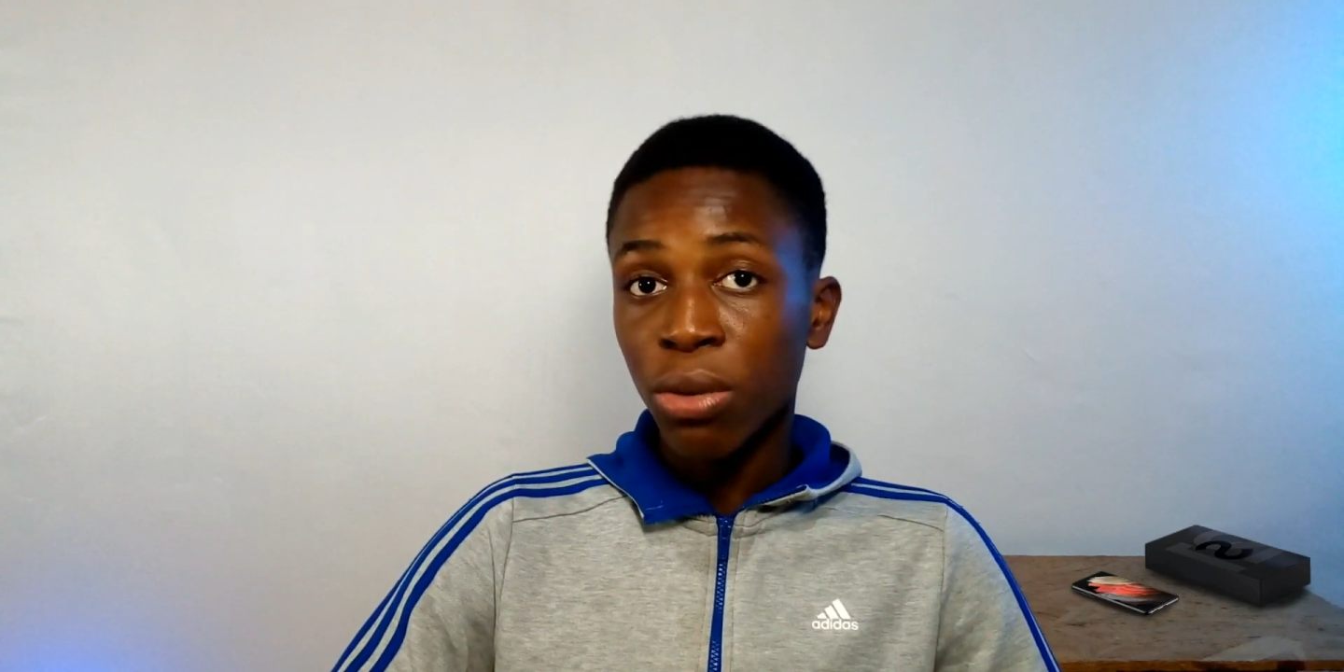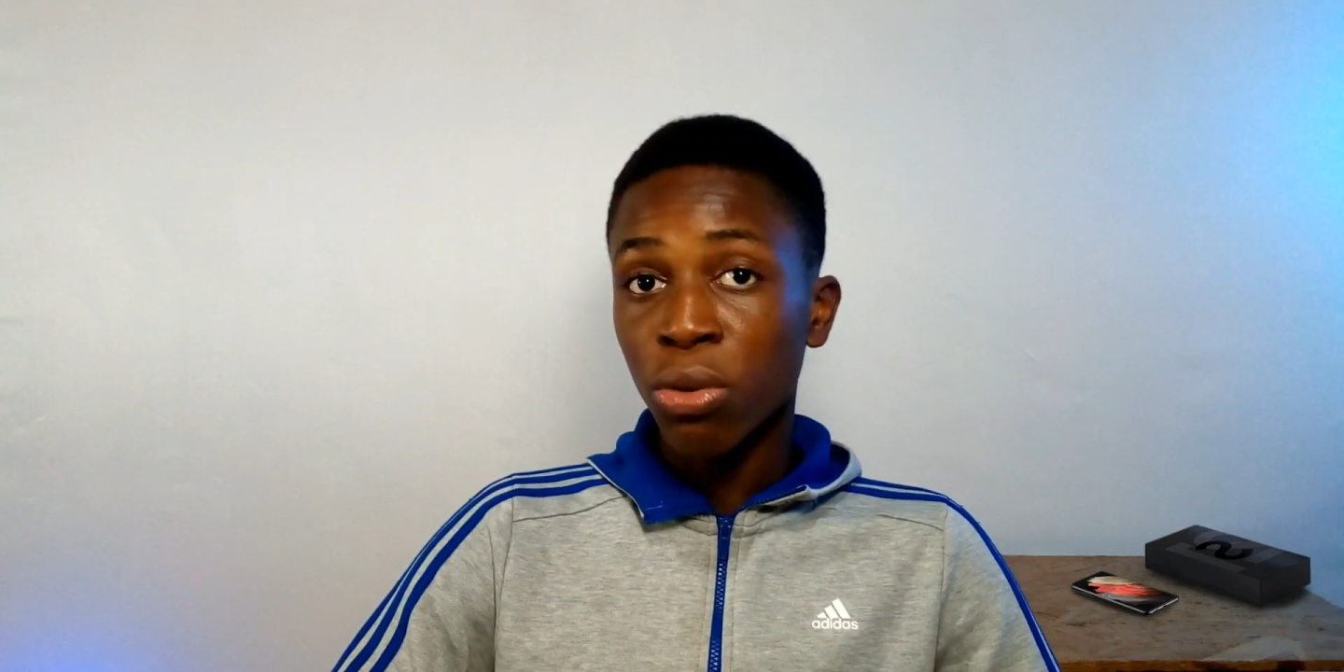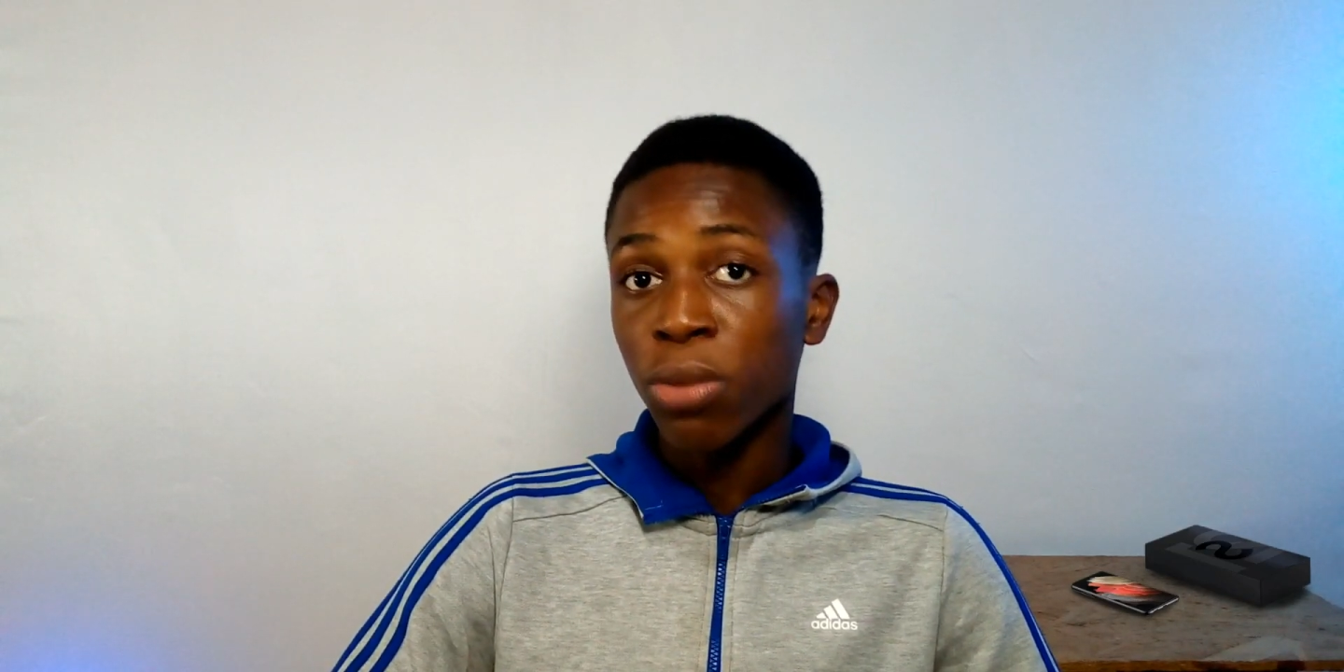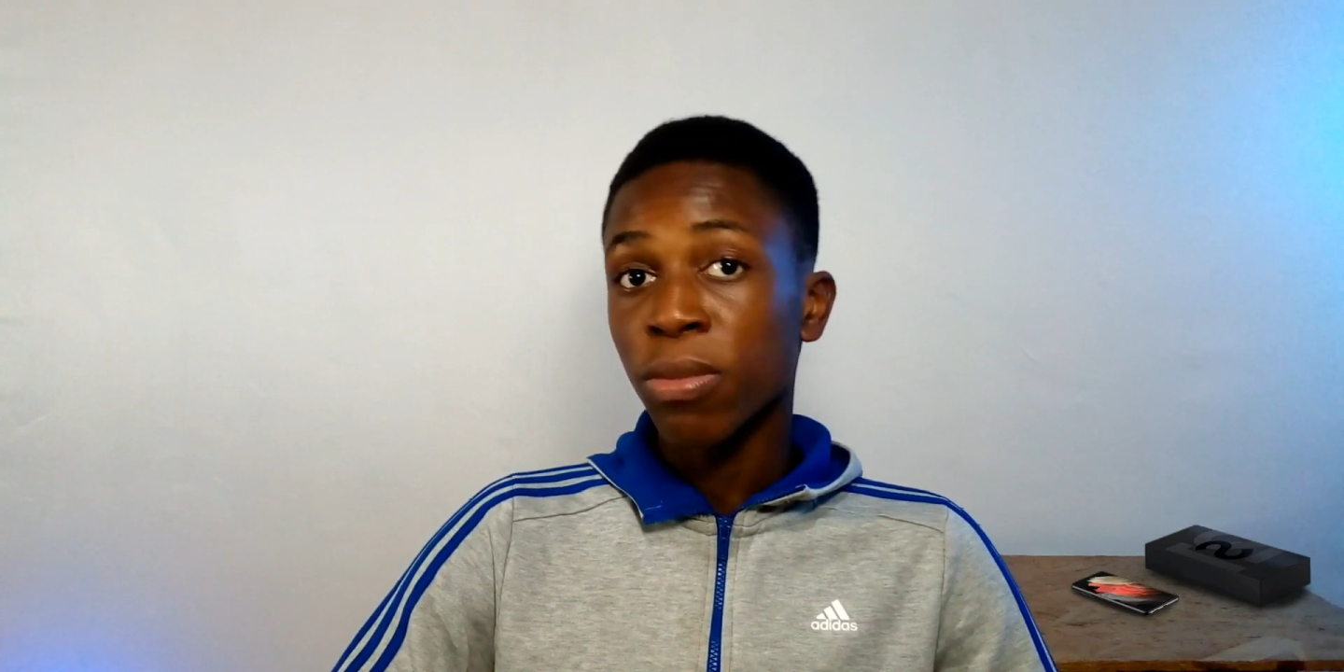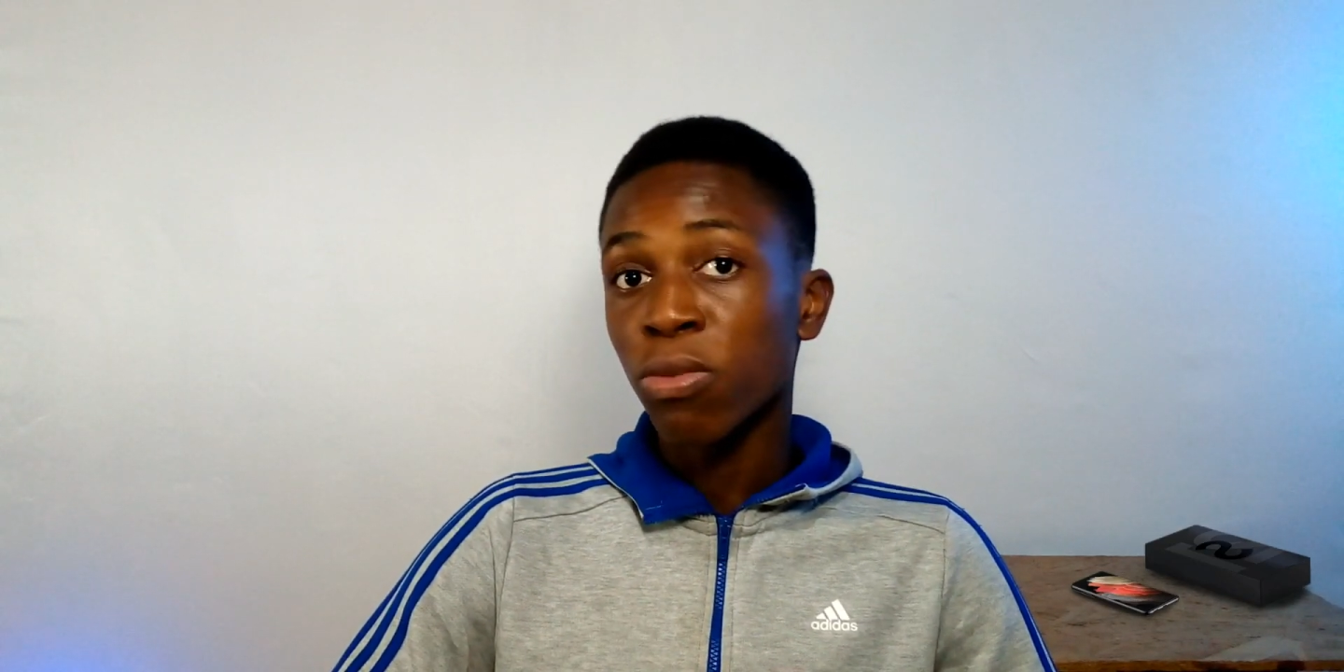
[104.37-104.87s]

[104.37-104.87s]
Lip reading: good,